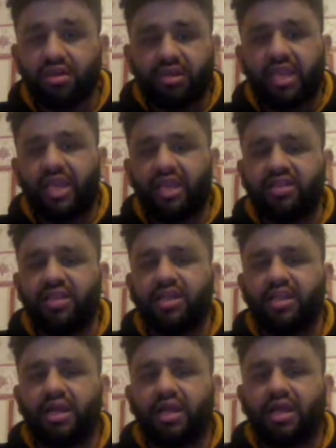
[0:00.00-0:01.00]
Katie
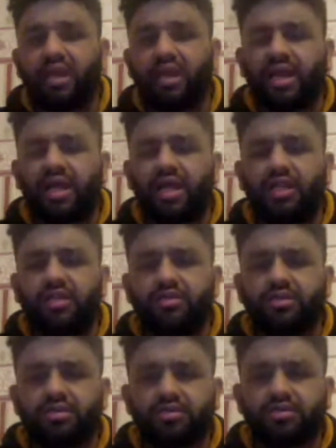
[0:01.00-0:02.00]
Taylor and
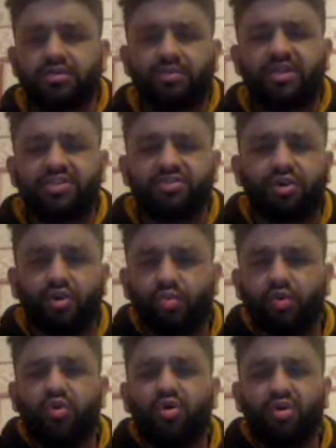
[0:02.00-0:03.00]
Amanda Serrano
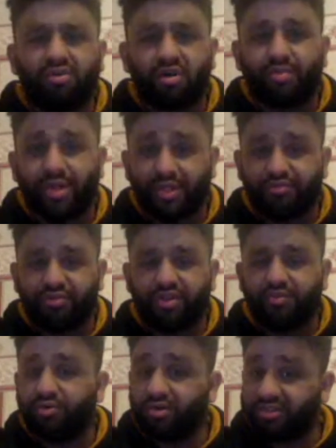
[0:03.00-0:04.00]
will go on around about 3 in
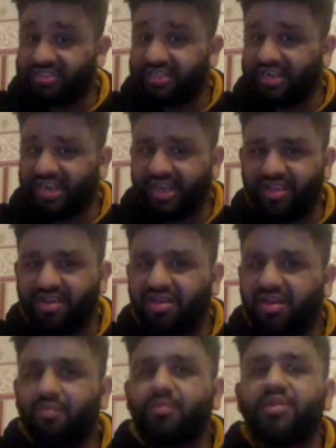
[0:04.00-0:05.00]
the morning. Still late,
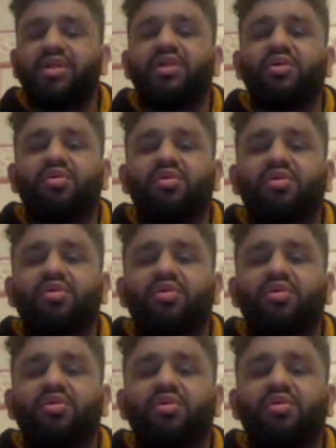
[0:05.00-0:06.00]
but they'll go on
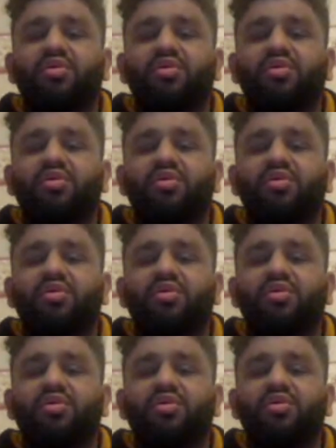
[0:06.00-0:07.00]
early, and then Shakur
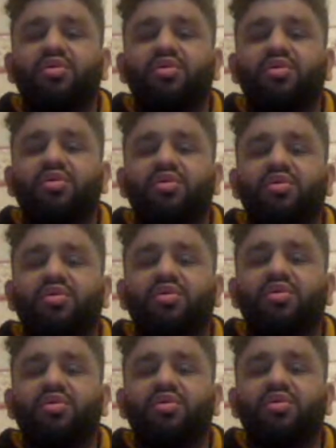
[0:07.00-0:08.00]
Stevenson and Valdez will
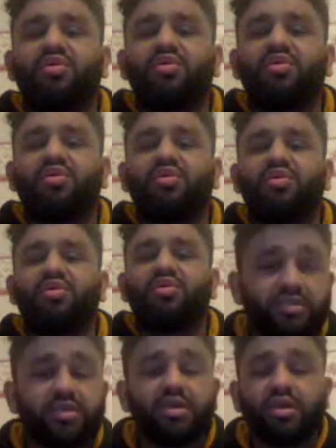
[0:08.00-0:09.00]
follow up afterwards.